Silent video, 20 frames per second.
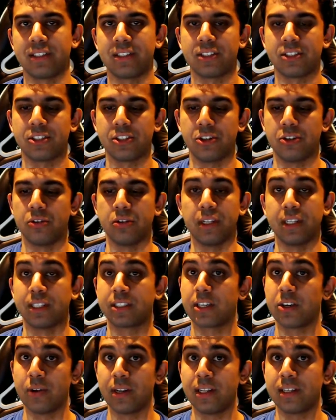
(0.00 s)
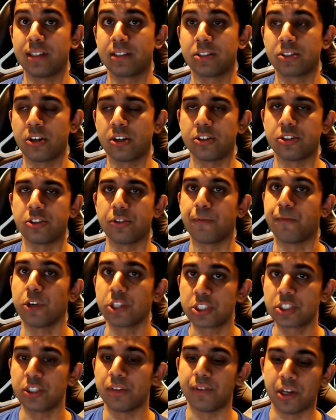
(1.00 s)
So let's go ahead and get started. So
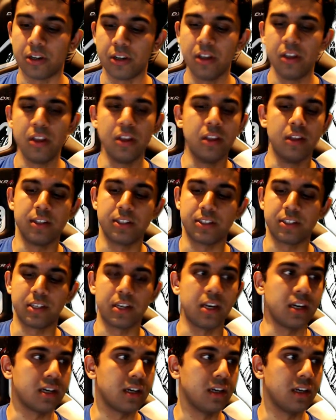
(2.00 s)
first of all, let's talk a